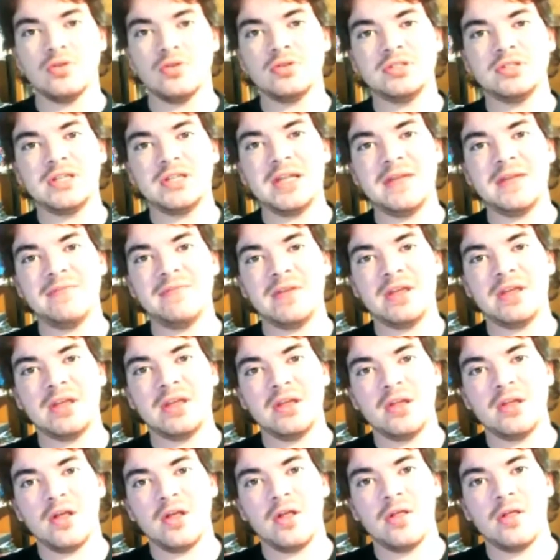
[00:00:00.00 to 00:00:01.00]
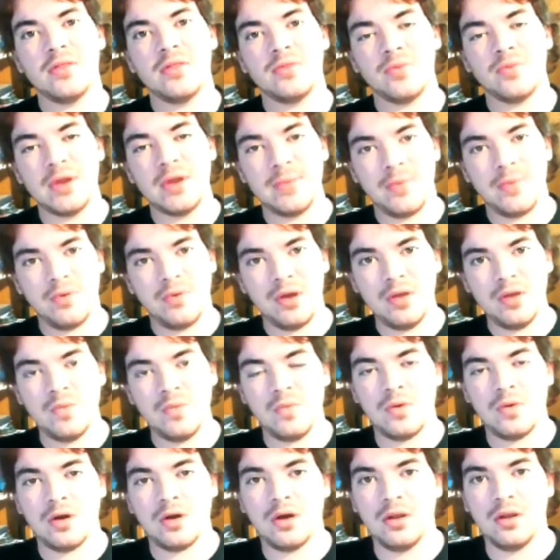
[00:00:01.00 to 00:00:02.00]
to Google TV
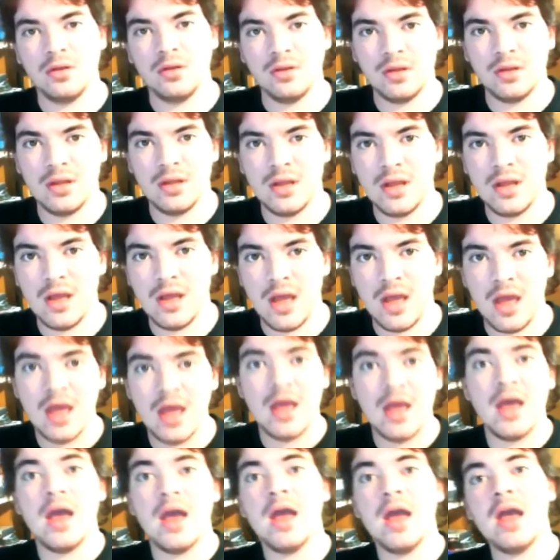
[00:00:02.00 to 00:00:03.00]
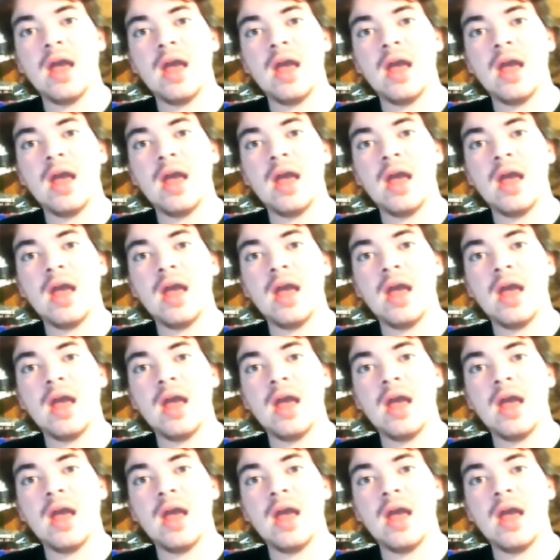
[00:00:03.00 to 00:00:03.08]
3.1,